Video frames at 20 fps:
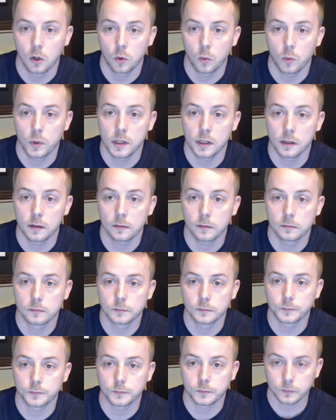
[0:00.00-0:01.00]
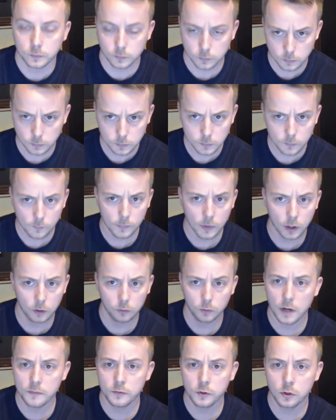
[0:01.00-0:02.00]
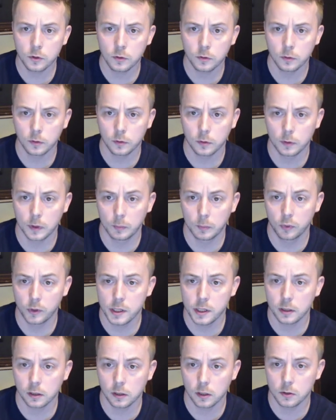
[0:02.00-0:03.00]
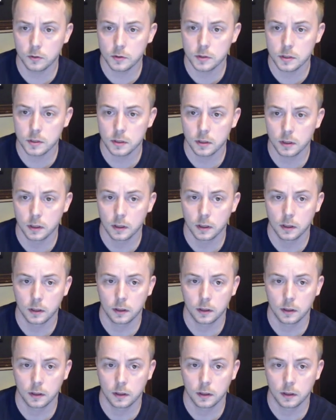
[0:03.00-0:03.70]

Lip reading: we get revenue pretty close.